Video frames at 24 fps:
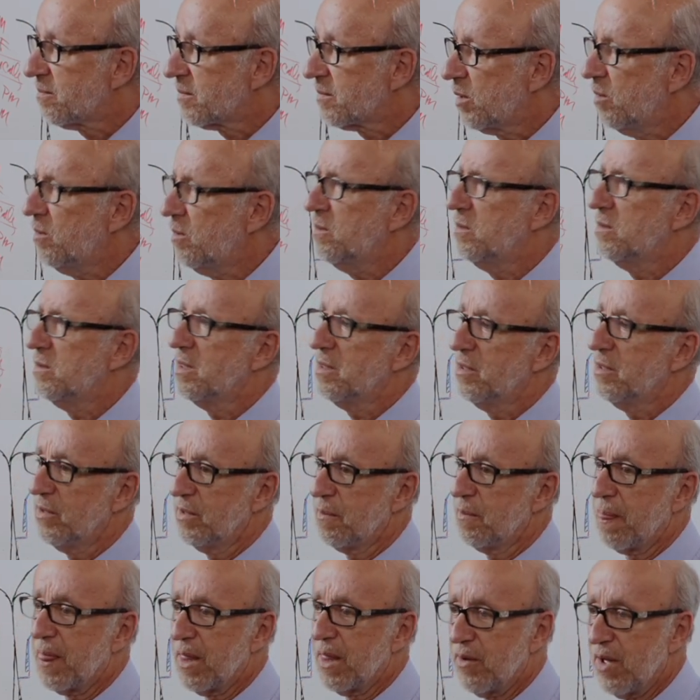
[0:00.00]
Oh,
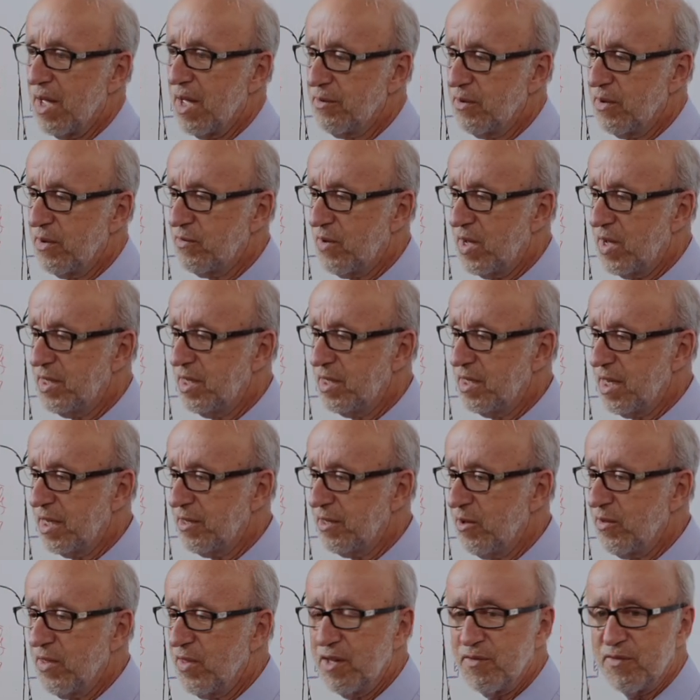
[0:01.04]
why didn't I
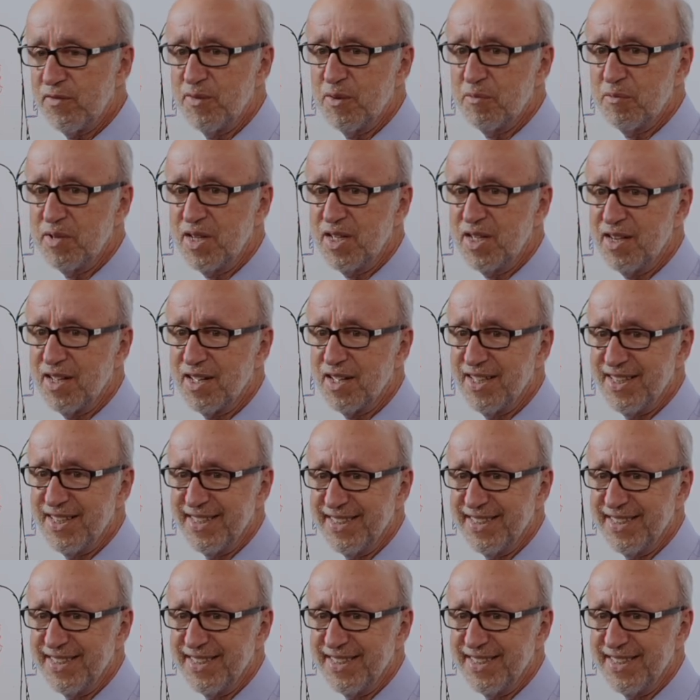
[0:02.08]
know that from the beginning?